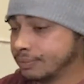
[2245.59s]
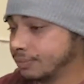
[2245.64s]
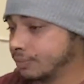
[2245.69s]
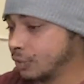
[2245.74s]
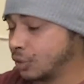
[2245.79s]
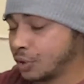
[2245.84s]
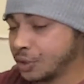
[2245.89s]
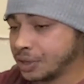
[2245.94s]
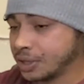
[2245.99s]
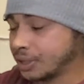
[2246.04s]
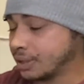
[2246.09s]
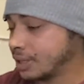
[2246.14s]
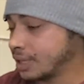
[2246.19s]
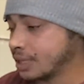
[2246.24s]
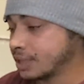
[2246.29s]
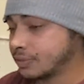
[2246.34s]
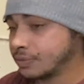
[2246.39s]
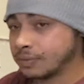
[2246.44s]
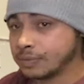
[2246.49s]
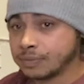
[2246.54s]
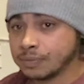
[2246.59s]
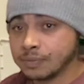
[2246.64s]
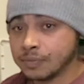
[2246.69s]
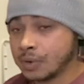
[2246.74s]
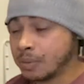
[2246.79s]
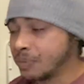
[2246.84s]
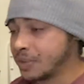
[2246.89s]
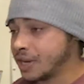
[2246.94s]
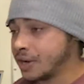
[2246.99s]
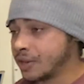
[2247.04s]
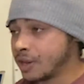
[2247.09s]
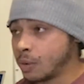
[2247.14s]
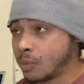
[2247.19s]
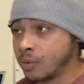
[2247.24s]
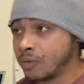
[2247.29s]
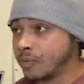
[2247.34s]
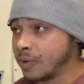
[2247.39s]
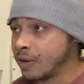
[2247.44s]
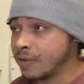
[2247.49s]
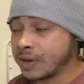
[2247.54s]
learning things from there that
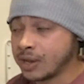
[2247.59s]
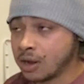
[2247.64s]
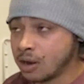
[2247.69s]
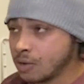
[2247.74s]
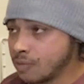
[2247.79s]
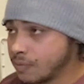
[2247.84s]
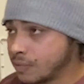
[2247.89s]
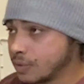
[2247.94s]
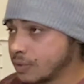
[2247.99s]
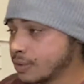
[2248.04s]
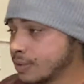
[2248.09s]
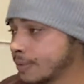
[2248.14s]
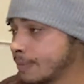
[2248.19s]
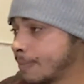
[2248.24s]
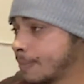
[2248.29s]
were very helpful.